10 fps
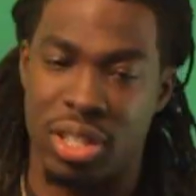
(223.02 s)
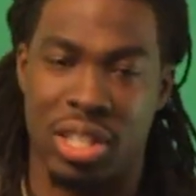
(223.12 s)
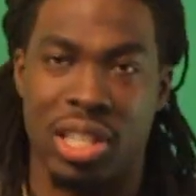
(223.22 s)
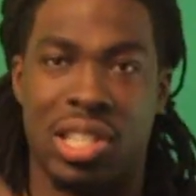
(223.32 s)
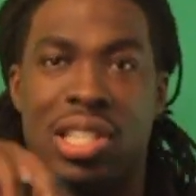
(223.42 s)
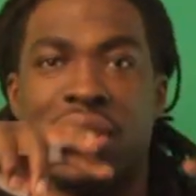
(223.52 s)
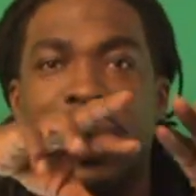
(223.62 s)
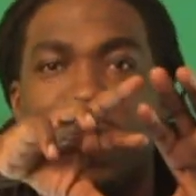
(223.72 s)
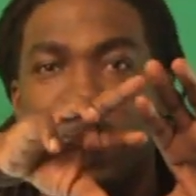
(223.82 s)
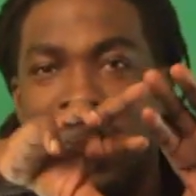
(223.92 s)
the
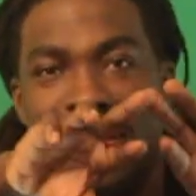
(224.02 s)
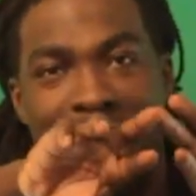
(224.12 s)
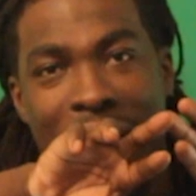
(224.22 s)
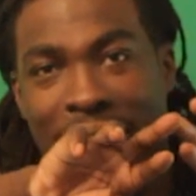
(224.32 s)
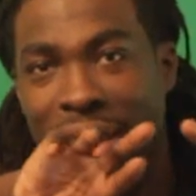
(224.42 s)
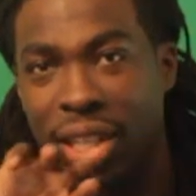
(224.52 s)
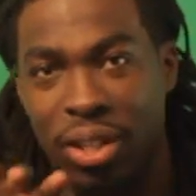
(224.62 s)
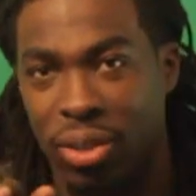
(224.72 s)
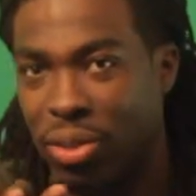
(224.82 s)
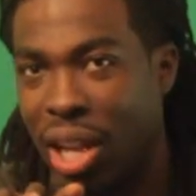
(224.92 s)
slip is not
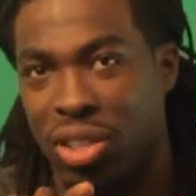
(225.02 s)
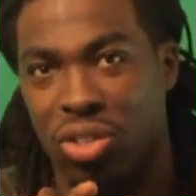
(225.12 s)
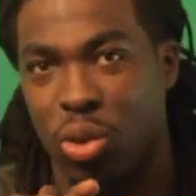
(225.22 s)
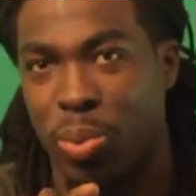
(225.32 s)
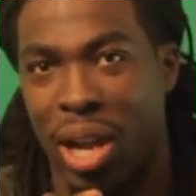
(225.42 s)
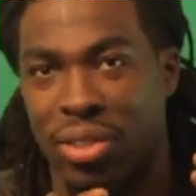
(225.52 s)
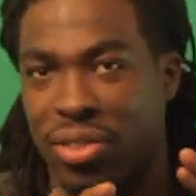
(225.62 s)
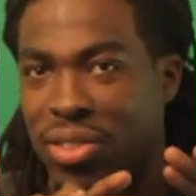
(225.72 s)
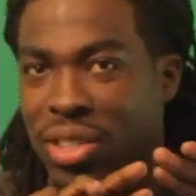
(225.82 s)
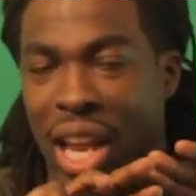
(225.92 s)
good on dollar store
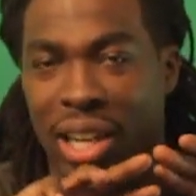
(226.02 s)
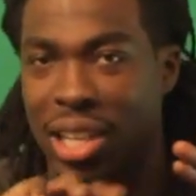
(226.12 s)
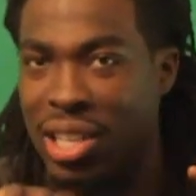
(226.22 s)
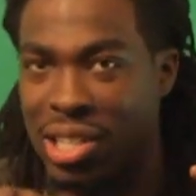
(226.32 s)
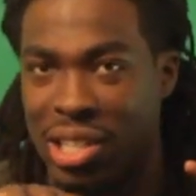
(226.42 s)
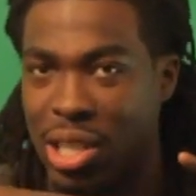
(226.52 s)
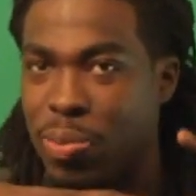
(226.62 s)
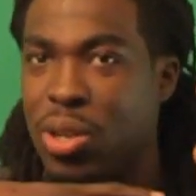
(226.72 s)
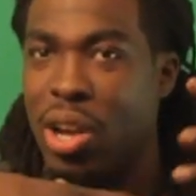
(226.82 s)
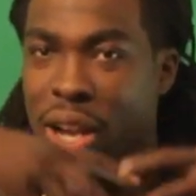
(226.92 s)
boxers. It's not a good
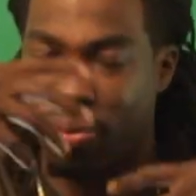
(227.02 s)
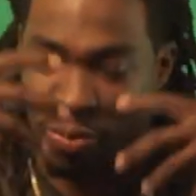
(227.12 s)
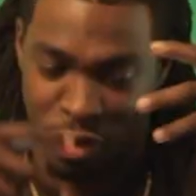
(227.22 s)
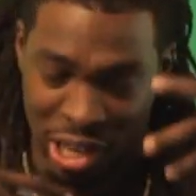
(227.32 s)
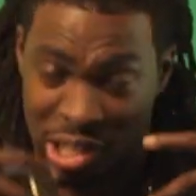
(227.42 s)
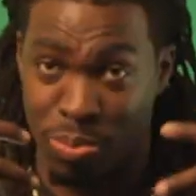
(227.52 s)
slip. You know how for us